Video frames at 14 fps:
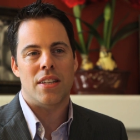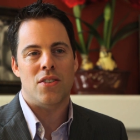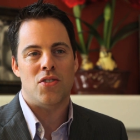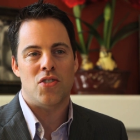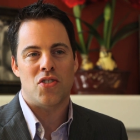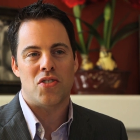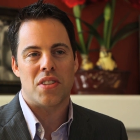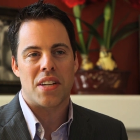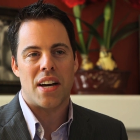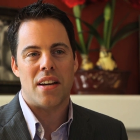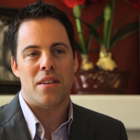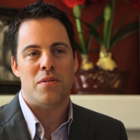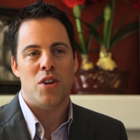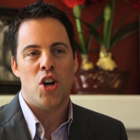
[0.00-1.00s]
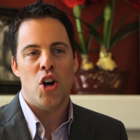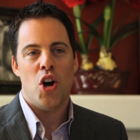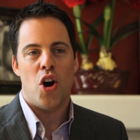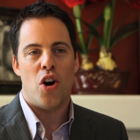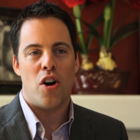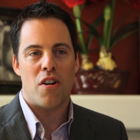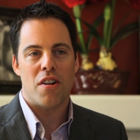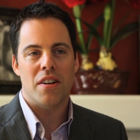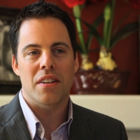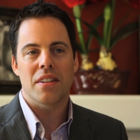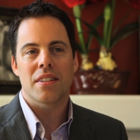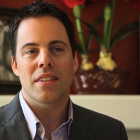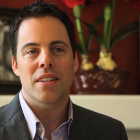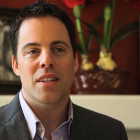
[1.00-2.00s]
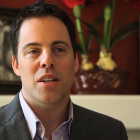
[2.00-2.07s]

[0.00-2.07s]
there's just the kind of heart